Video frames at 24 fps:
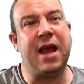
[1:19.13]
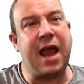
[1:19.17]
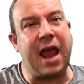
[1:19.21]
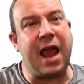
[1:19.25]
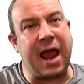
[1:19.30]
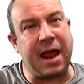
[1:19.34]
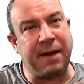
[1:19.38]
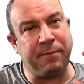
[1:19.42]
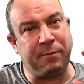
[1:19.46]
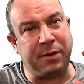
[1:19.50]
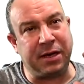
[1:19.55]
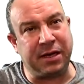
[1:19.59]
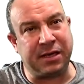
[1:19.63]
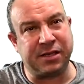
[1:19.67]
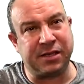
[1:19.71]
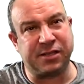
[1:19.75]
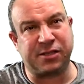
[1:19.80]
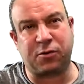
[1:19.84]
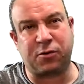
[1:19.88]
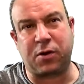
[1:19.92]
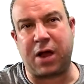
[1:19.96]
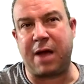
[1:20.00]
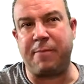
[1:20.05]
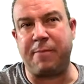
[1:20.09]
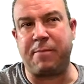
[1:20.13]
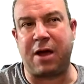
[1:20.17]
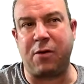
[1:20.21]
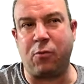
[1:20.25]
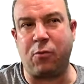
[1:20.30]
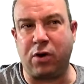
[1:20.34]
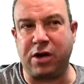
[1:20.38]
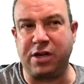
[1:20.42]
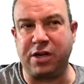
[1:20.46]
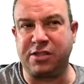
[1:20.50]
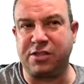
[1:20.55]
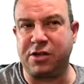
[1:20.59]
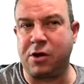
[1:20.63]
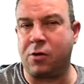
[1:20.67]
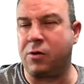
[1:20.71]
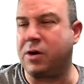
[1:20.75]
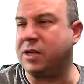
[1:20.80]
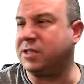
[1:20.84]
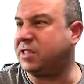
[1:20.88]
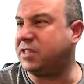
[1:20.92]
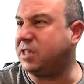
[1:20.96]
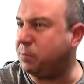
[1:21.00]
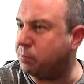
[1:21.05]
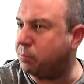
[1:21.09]
And being described by what is known
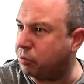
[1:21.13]
as the